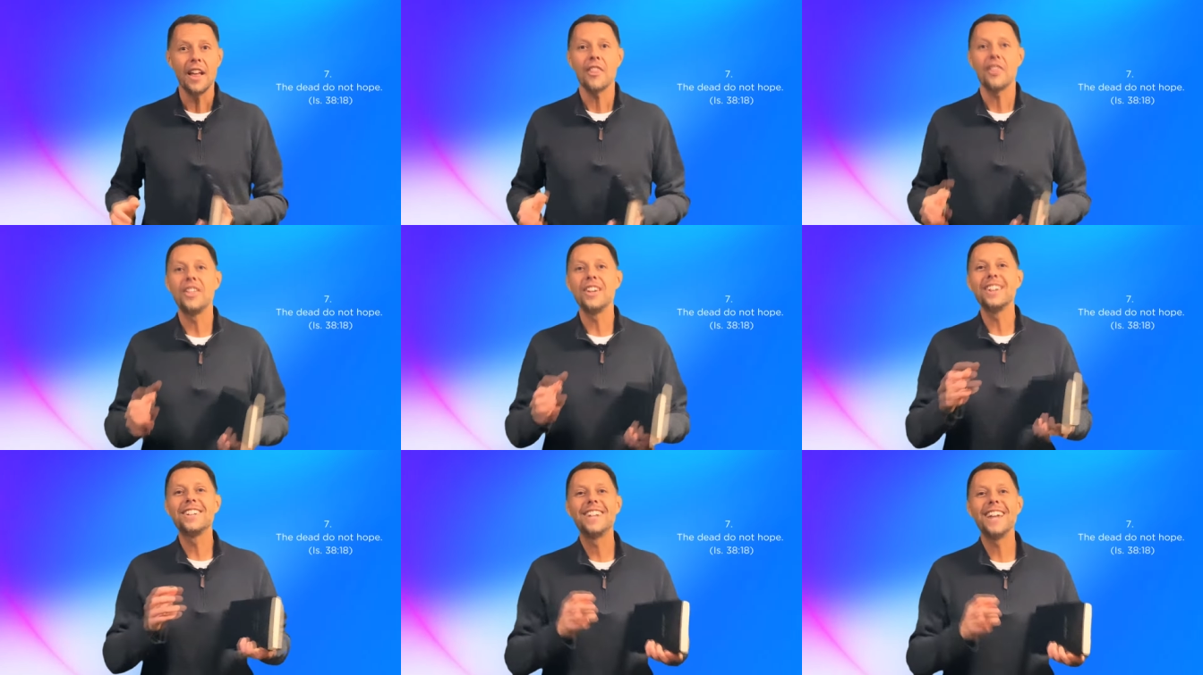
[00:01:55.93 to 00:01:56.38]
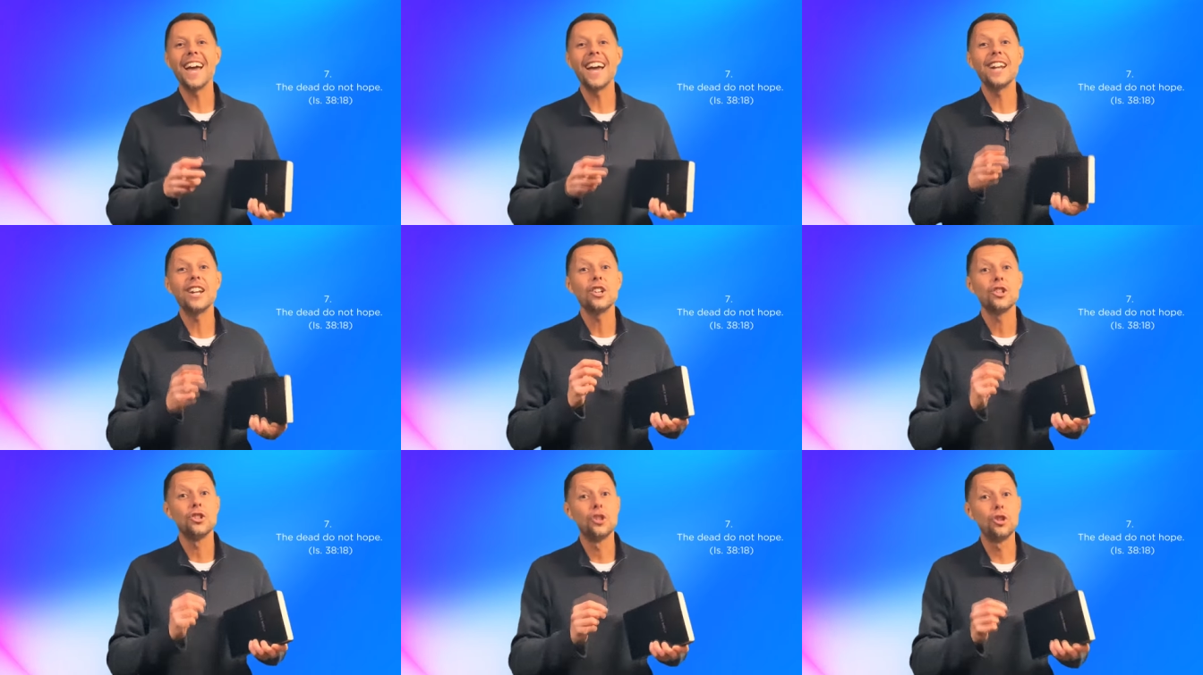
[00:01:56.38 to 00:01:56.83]
The
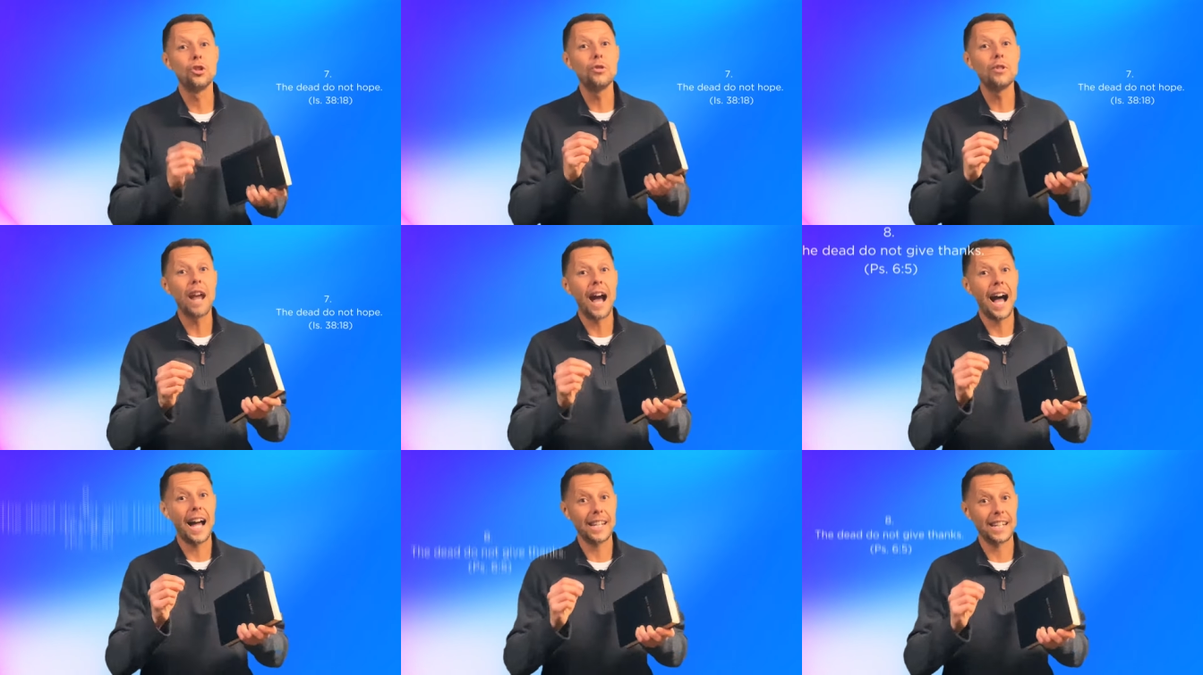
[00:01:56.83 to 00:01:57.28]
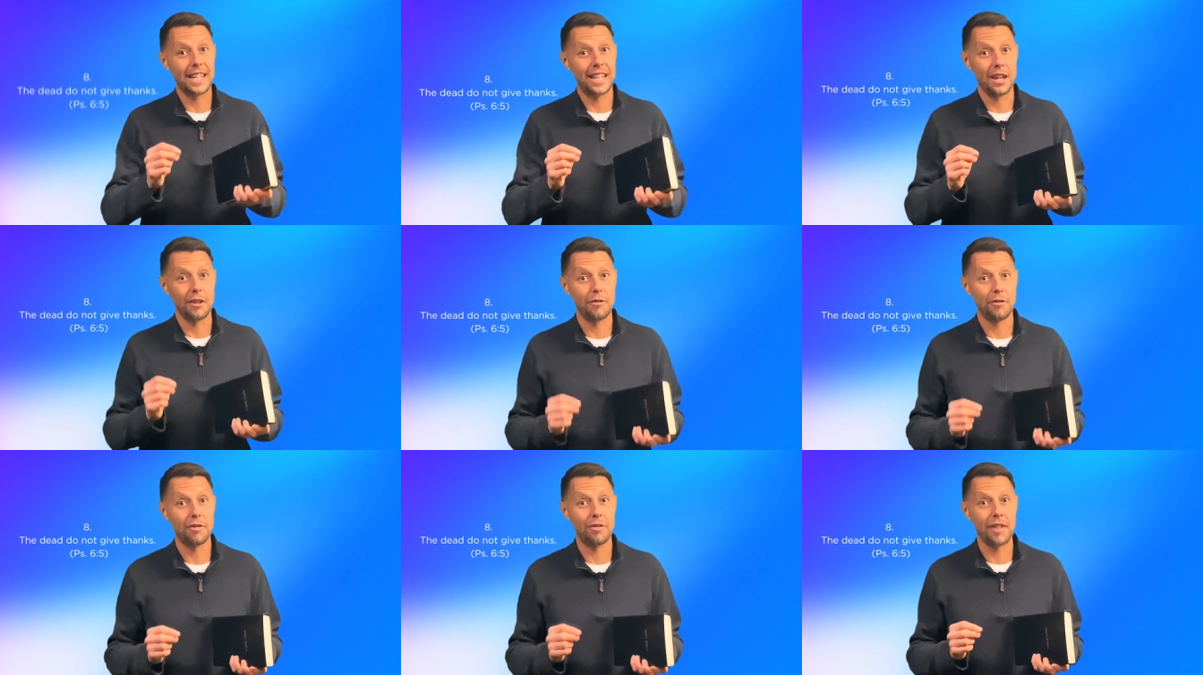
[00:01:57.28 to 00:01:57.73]
dead do not
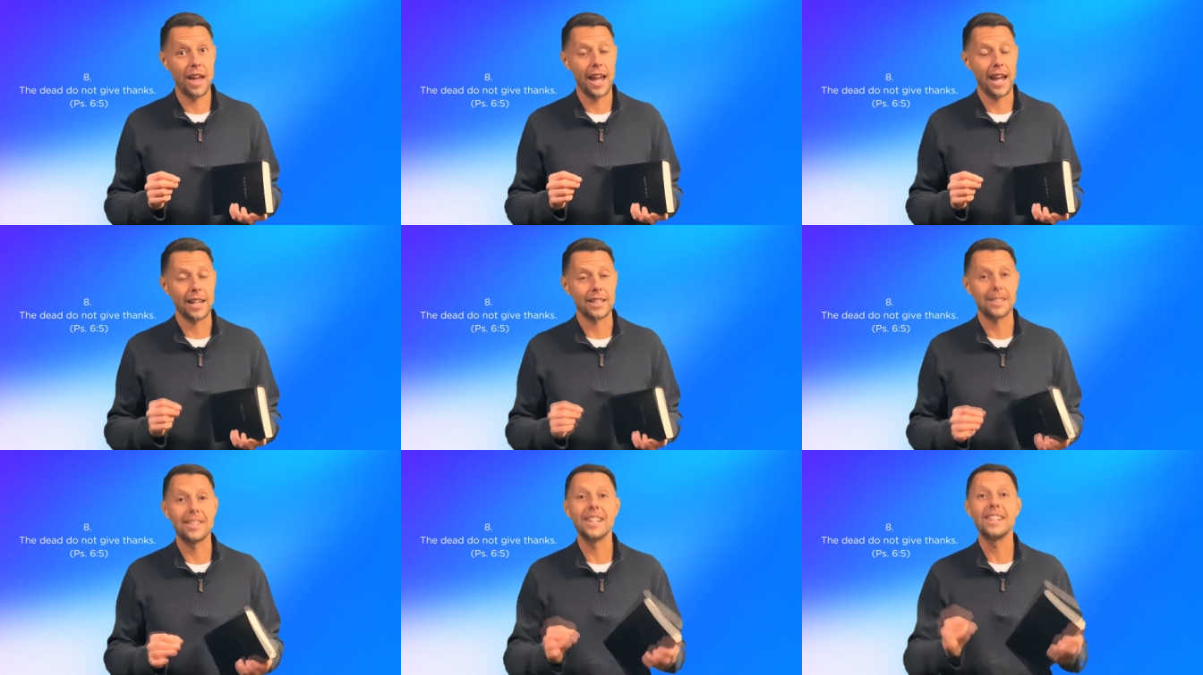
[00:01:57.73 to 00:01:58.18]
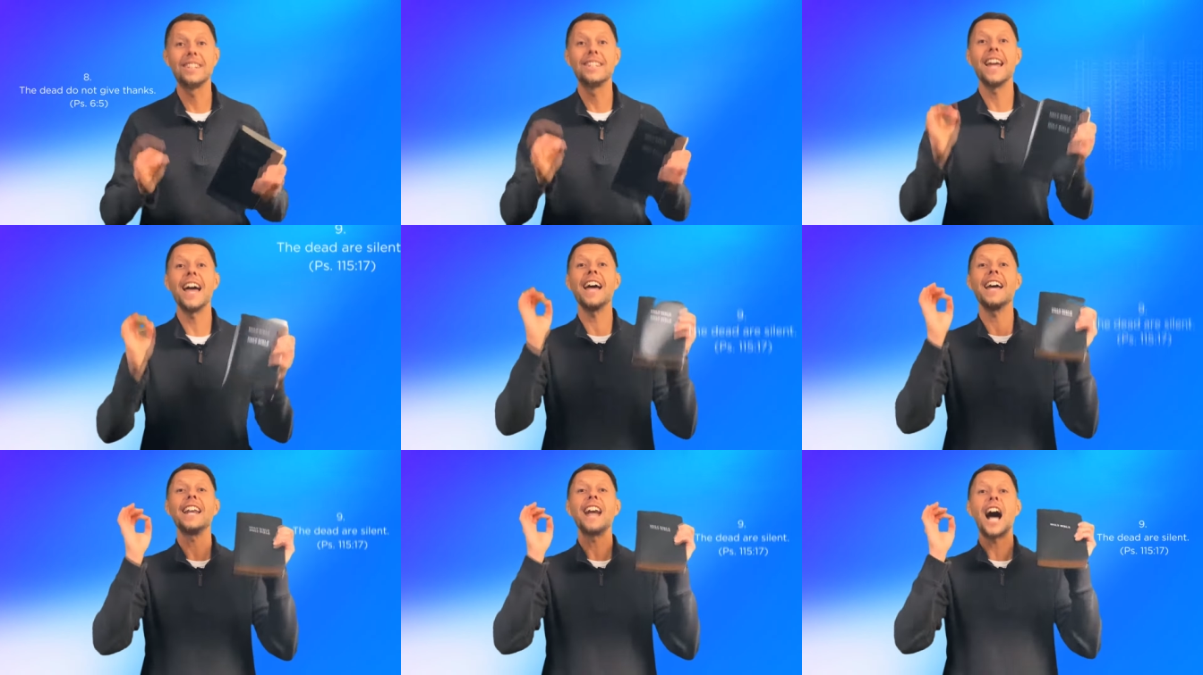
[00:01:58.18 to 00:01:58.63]
give thanks. The
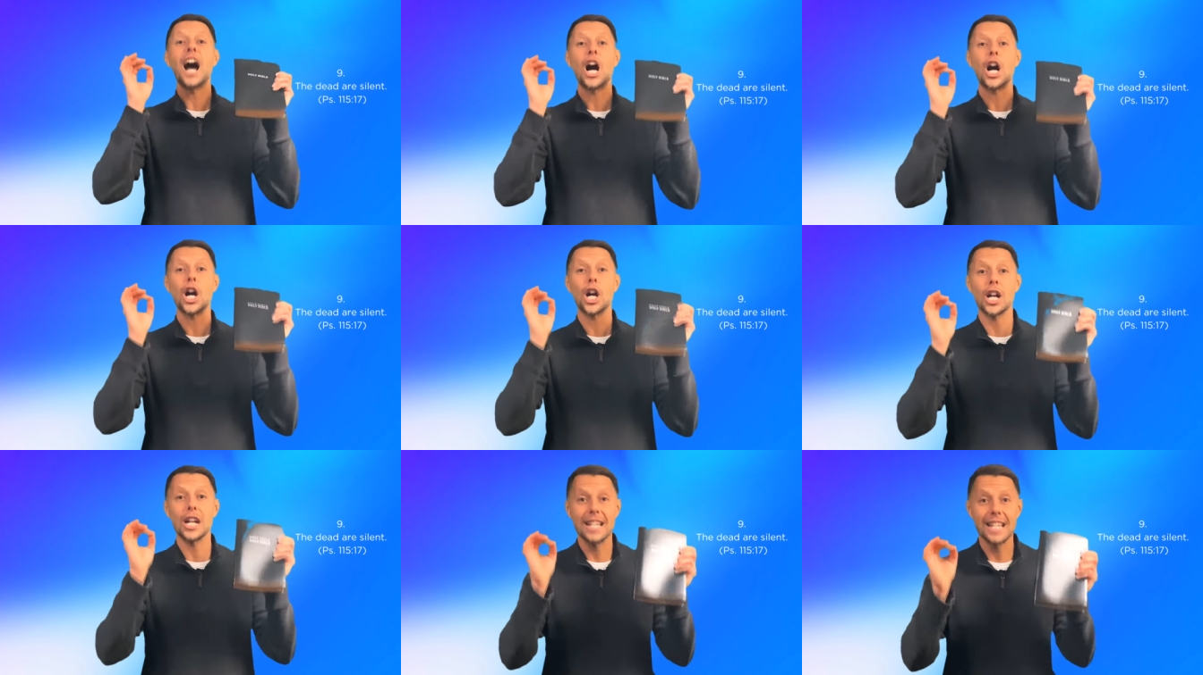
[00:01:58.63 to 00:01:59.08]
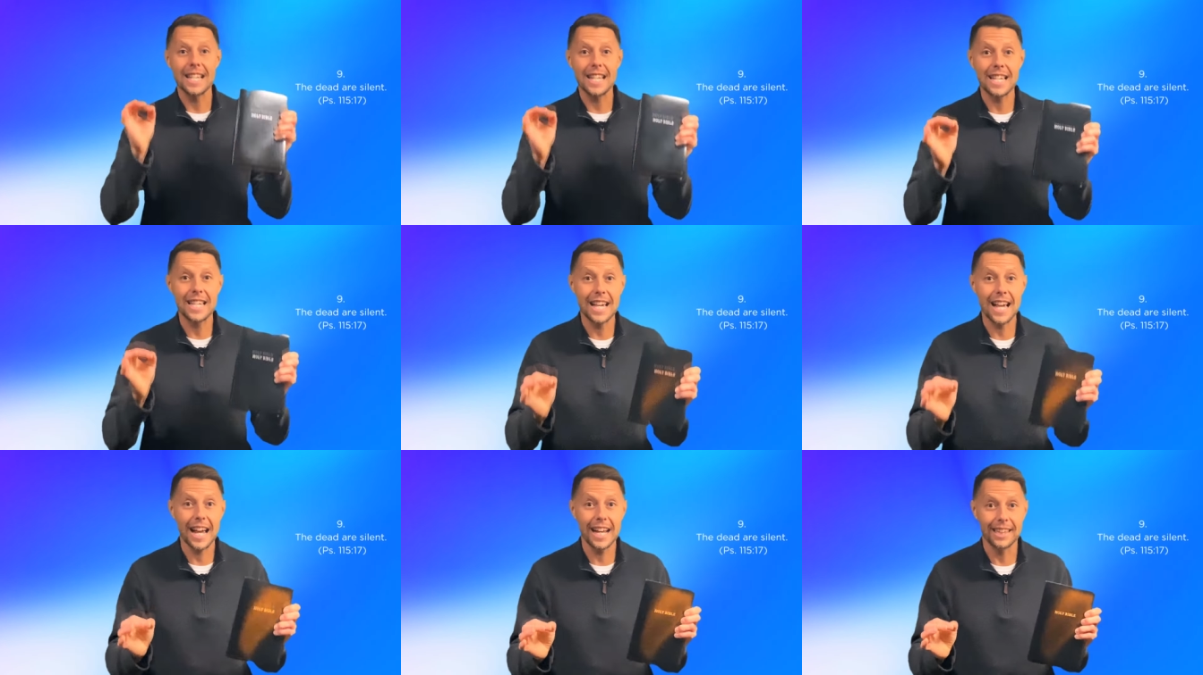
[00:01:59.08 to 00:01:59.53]
dead are
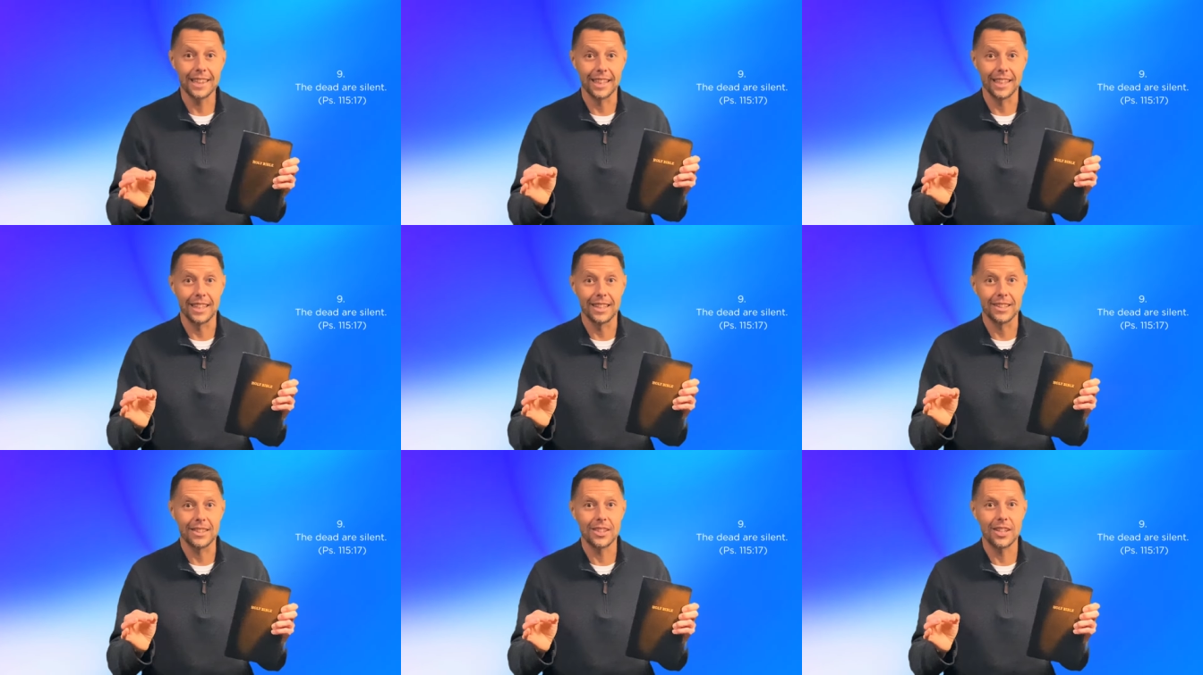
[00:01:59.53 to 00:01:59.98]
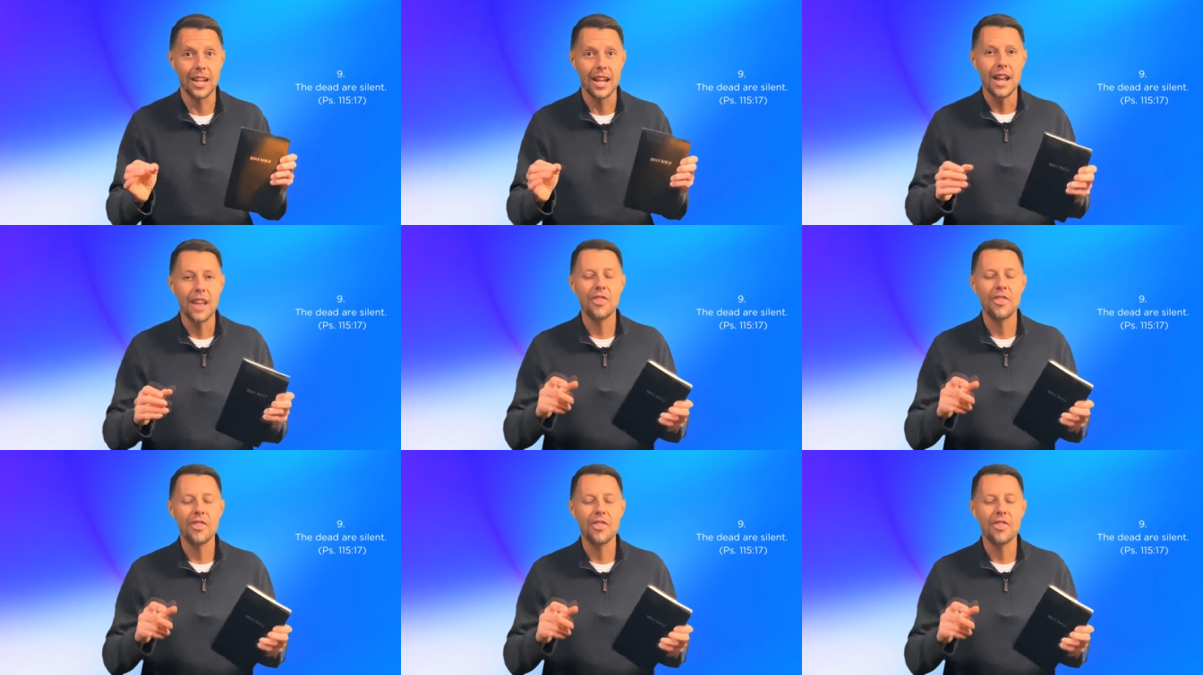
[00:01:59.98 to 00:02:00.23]
silent.